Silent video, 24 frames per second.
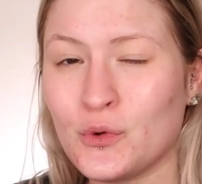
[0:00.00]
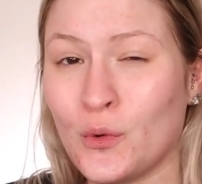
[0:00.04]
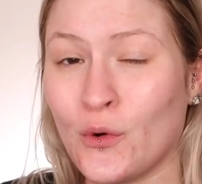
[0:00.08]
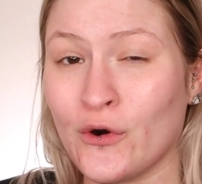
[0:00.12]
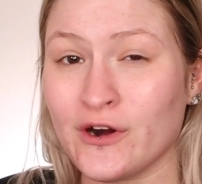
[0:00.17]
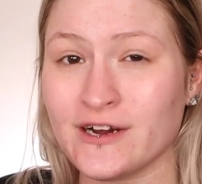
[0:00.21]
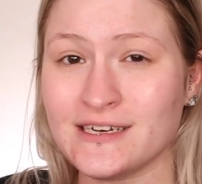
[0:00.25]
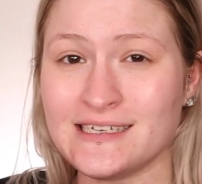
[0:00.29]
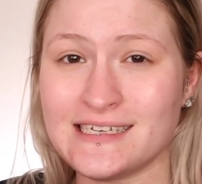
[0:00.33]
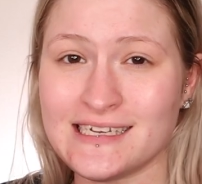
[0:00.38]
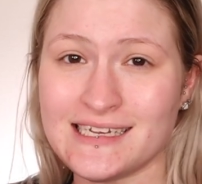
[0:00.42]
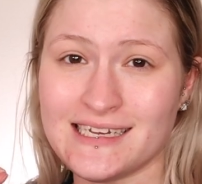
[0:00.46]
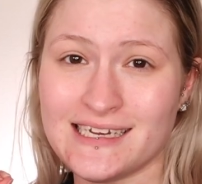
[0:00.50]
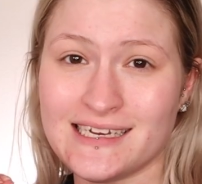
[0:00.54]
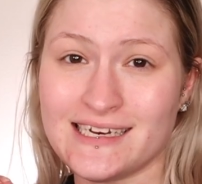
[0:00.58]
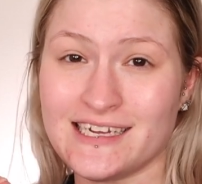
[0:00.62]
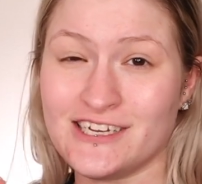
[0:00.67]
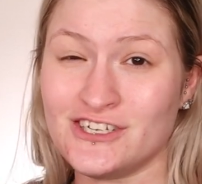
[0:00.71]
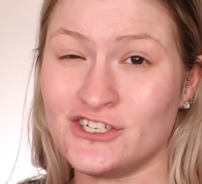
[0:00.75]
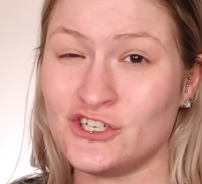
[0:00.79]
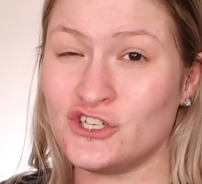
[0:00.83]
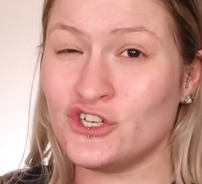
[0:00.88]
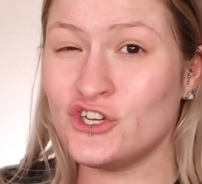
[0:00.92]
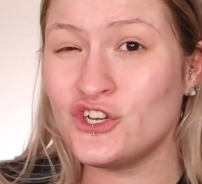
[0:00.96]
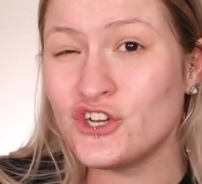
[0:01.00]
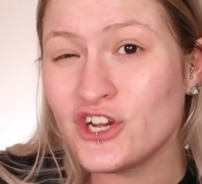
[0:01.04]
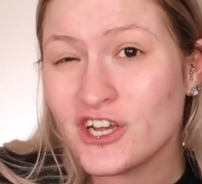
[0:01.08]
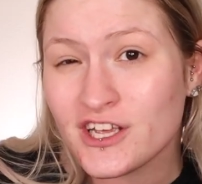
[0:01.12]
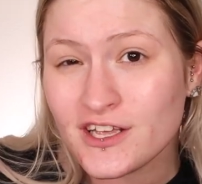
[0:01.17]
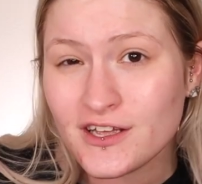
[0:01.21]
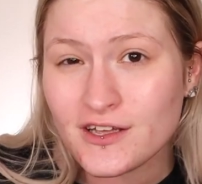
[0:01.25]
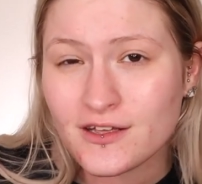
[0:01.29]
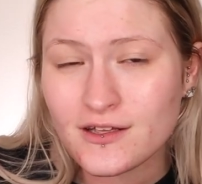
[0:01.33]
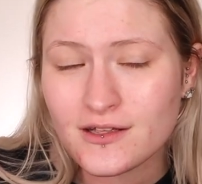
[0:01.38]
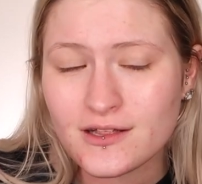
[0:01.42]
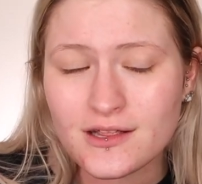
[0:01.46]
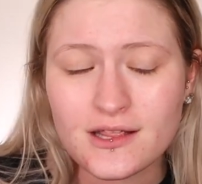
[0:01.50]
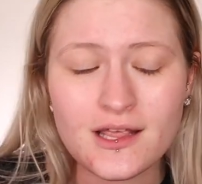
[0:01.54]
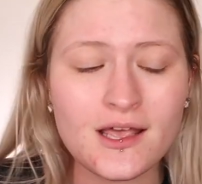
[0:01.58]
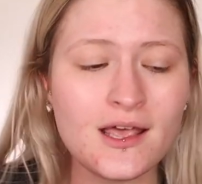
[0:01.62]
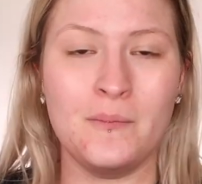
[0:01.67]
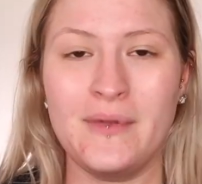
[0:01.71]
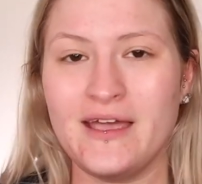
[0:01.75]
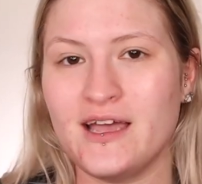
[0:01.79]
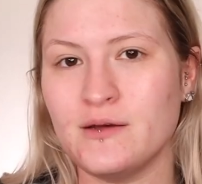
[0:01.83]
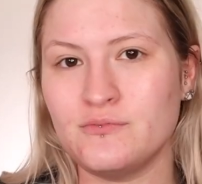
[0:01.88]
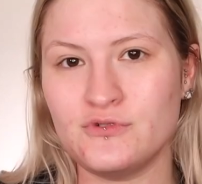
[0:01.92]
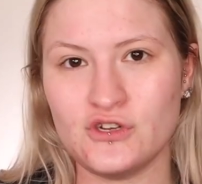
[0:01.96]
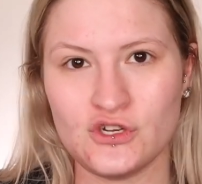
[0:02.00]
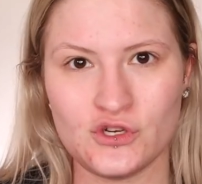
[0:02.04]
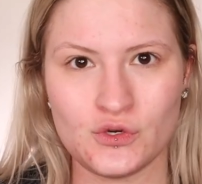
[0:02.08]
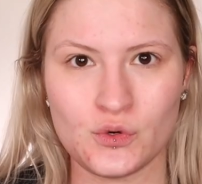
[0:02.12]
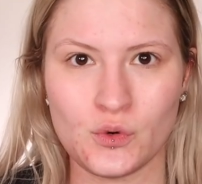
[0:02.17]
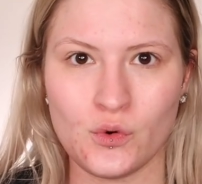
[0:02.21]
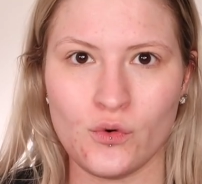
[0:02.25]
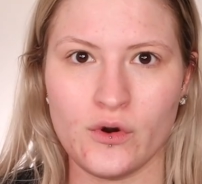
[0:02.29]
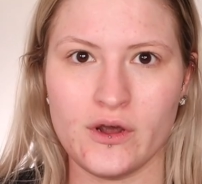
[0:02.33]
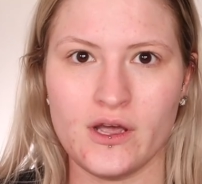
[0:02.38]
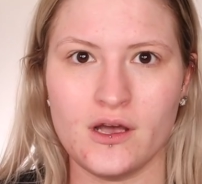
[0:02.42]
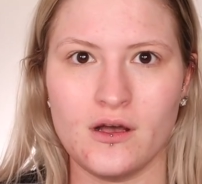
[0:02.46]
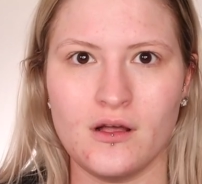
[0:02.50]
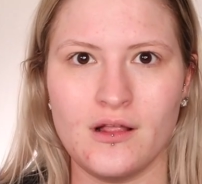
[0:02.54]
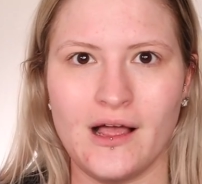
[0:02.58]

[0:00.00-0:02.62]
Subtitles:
quarantine and chill makeup tutorial.